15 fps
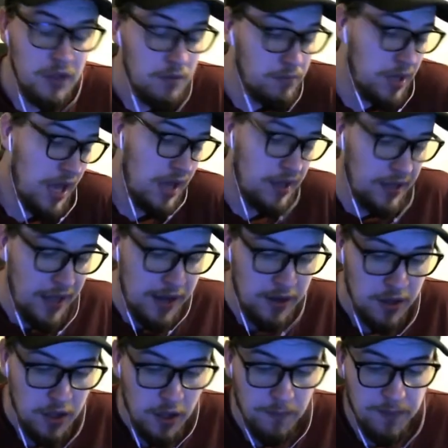But yeah, again,
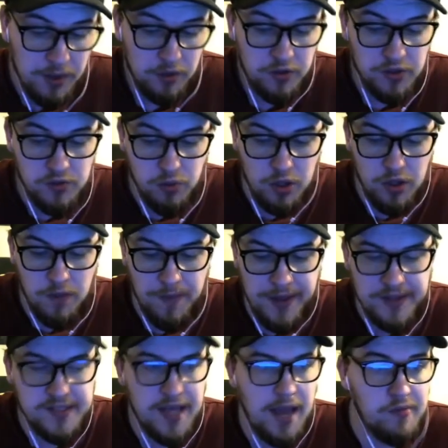billed as one of the
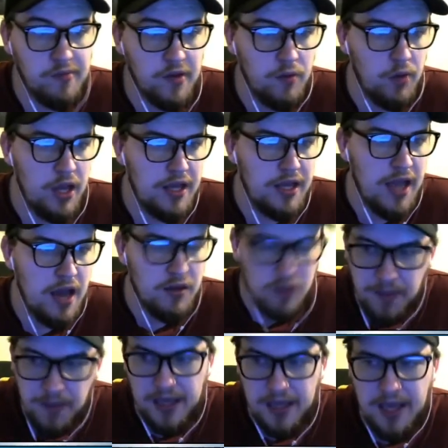best games of the weekend. The
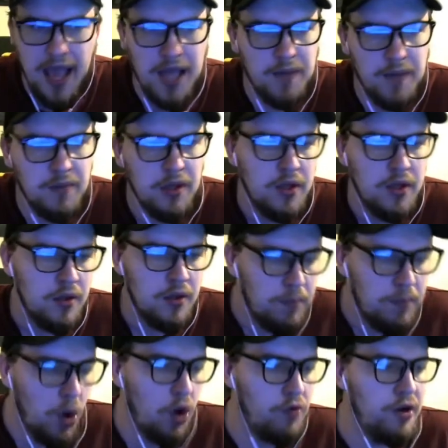big game,
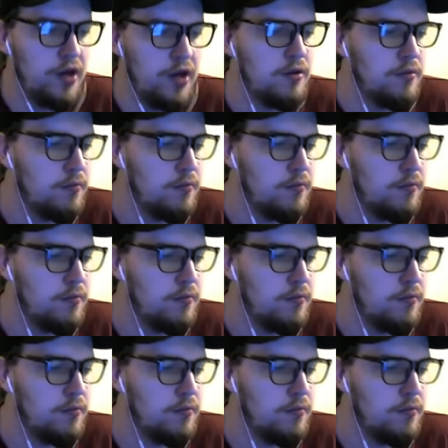boring.